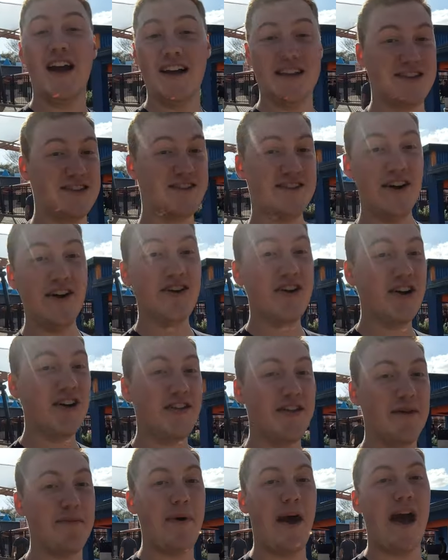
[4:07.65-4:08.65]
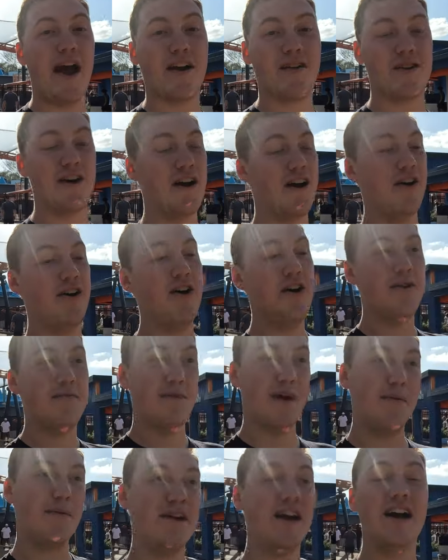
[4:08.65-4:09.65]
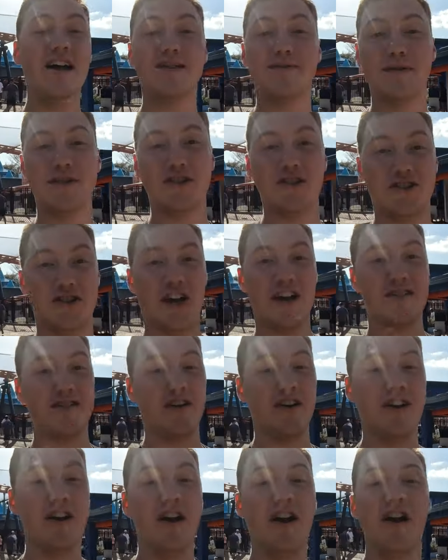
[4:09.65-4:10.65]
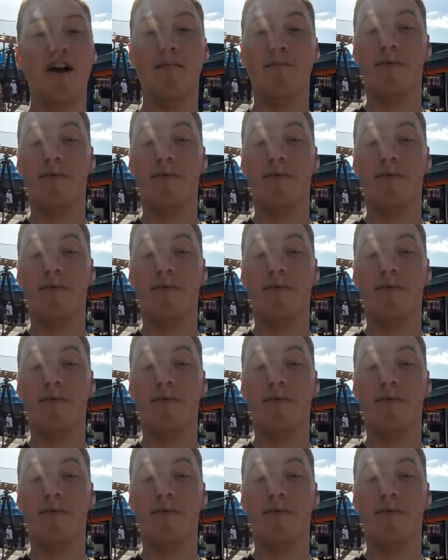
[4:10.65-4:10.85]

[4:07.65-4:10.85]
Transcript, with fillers: It's still good in the back row, maybe not as much ejector,